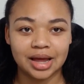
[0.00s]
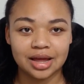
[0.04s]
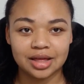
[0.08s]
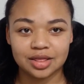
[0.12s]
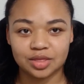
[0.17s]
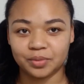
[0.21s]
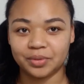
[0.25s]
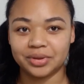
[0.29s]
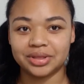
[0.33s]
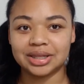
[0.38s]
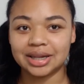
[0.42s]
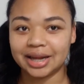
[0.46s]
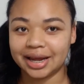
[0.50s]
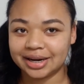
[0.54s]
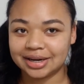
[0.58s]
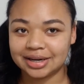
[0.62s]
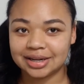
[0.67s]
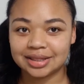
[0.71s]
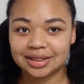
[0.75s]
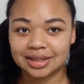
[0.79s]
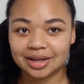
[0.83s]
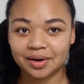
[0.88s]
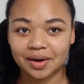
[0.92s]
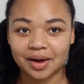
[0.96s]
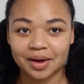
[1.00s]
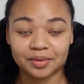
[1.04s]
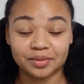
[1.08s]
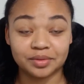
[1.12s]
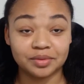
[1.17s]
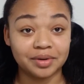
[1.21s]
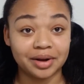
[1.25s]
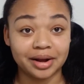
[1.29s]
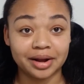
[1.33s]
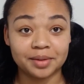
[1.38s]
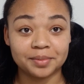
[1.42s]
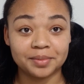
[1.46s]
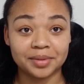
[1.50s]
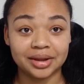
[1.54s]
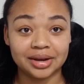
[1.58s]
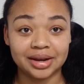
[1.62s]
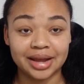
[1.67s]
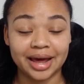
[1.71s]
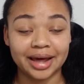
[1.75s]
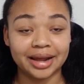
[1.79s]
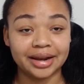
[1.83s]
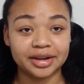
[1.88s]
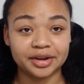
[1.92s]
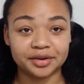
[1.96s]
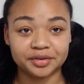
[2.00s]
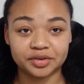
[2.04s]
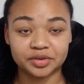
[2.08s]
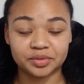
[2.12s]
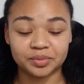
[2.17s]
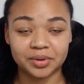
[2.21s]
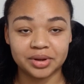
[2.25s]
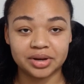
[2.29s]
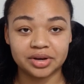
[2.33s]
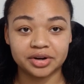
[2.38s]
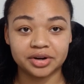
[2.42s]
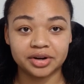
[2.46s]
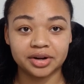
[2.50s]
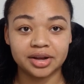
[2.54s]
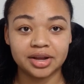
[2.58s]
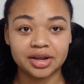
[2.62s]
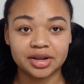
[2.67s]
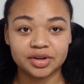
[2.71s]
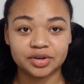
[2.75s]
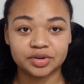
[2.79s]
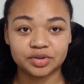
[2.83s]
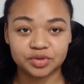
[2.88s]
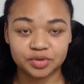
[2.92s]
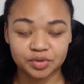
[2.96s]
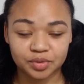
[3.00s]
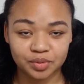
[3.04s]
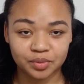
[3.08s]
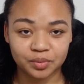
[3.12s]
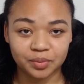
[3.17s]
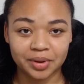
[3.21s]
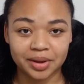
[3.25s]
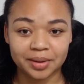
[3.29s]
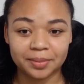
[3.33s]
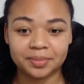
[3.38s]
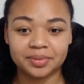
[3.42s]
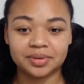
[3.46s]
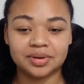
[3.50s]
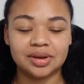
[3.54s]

the way that I did though, I would recommend adding your sweetener to the whip,